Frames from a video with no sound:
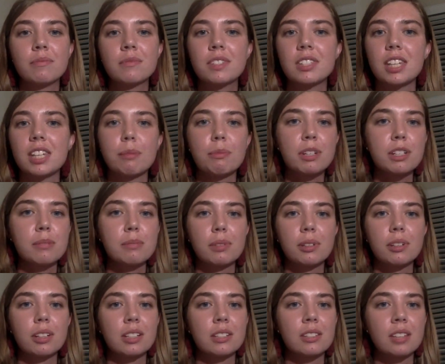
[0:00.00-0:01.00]
damaged
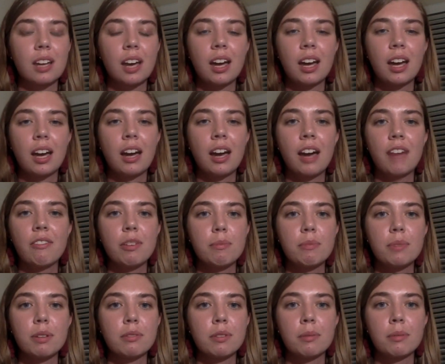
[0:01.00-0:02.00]
buildings that haven't
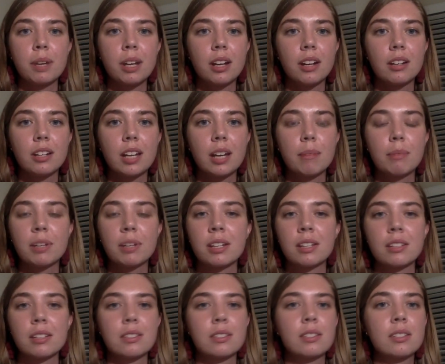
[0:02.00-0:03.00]
been repaired yet
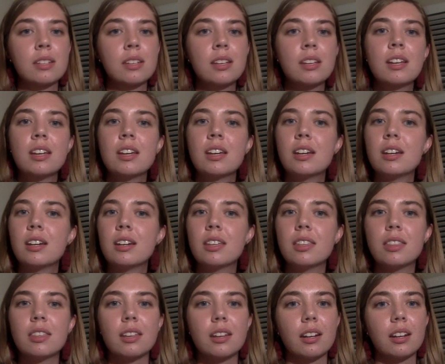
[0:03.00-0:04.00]
because
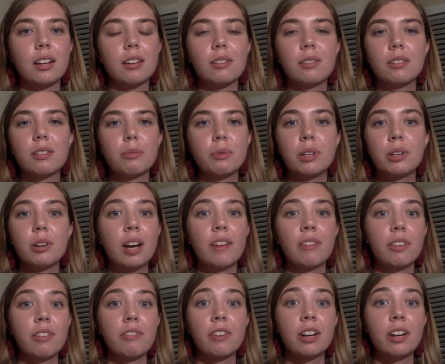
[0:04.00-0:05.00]
we don't have
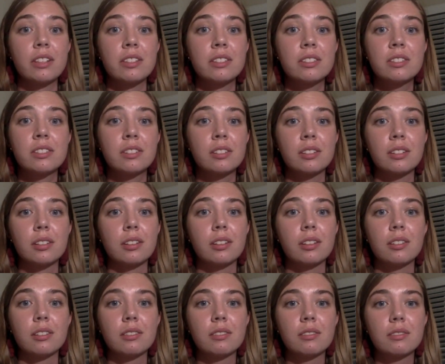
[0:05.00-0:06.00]
the funds to
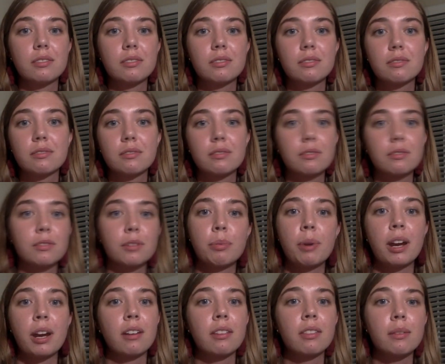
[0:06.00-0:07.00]

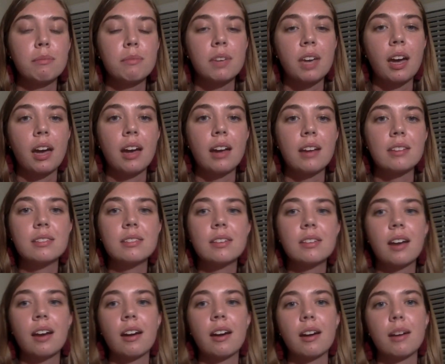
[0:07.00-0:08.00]
repair them yet.
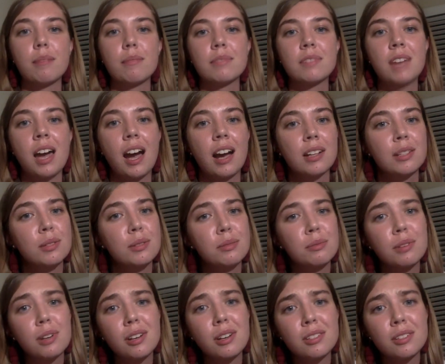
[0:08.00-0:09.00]
Taxes
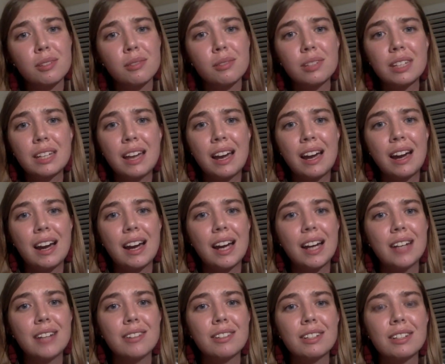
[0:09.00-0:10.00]
were also really high
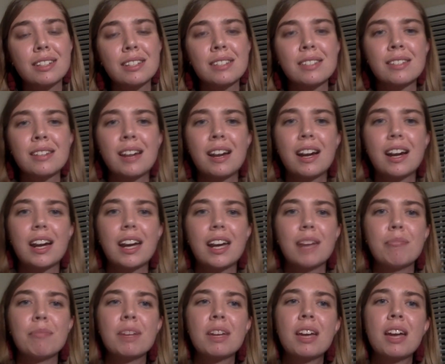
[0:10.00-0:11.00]
during this
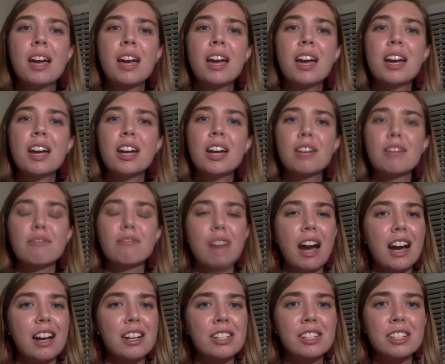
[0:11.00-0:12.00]
time.
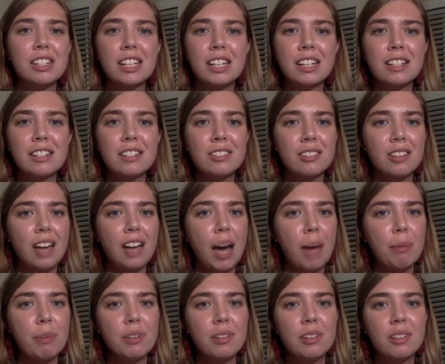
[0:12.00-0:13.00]
Rationing still
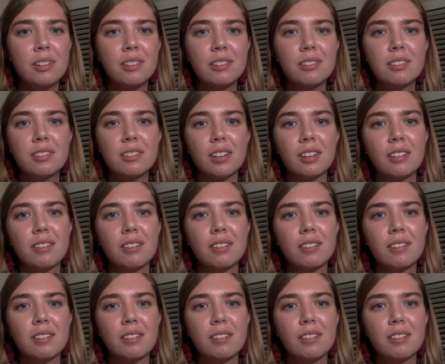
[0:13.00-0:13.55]
happened,